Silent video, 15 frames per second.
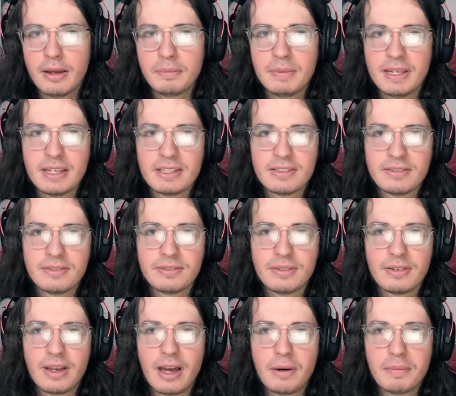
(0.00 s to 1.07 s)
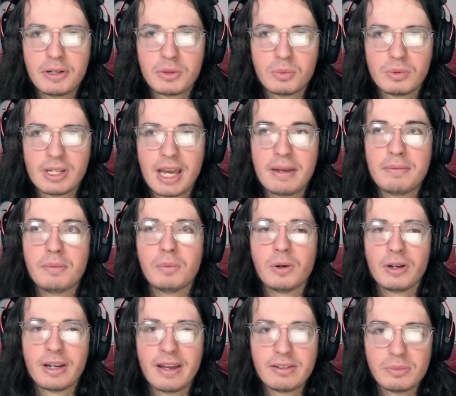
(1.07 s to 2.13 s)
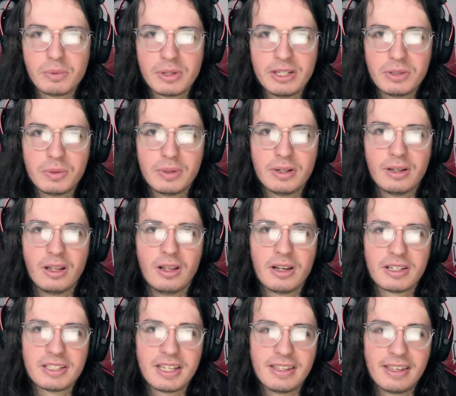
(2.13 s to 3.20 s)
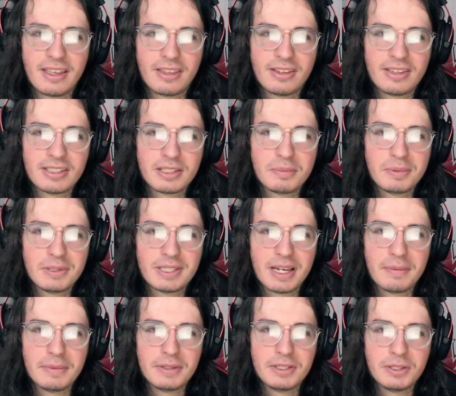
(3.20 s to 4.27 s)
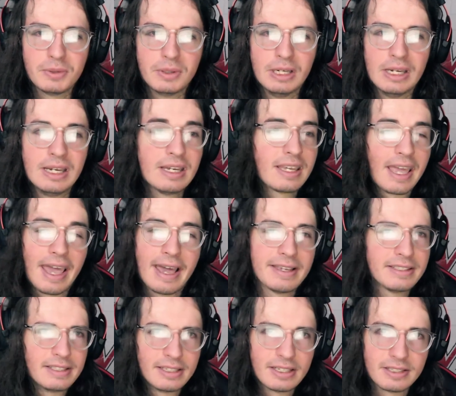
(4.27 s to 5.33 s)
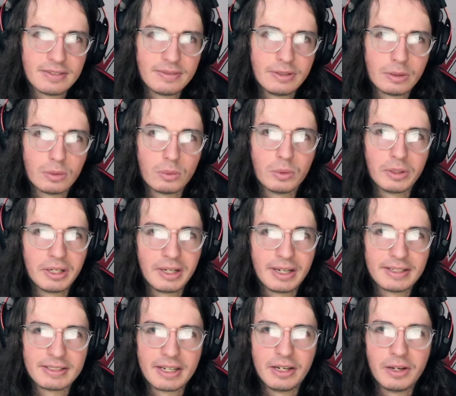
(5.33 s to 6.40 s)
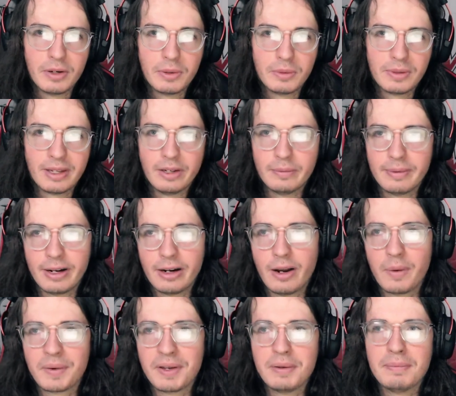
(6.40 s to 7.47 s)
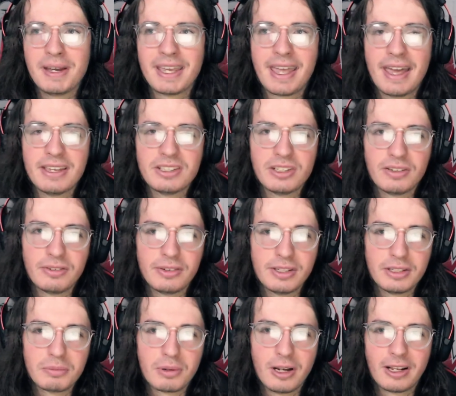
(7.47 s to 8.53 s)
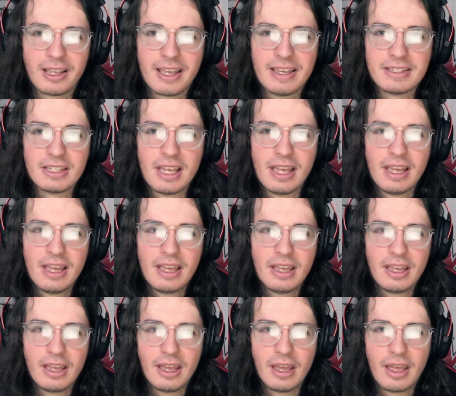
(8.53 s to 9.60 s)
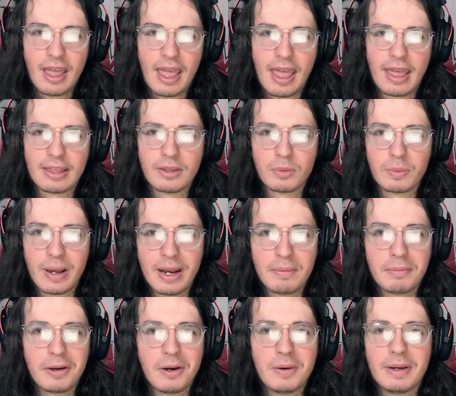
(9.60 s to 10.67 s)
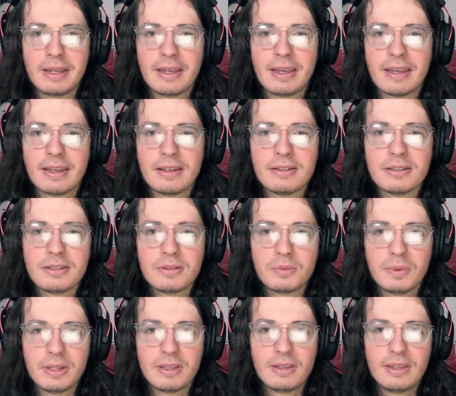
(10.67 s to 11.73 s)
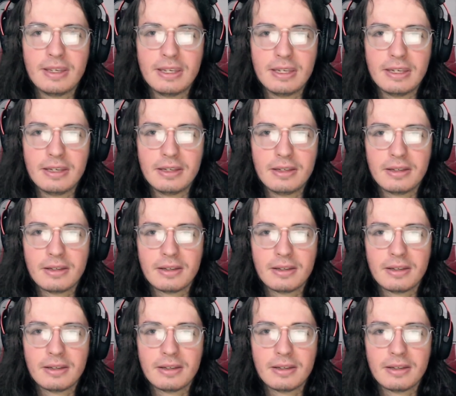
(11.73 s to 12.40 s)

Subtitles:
because of how much time and work I have to put into it alongside the other things I put time into. Casting doesn't feel rewarding because I know that no matter how good my casts are for this broadcast, at the rate I'm going and with the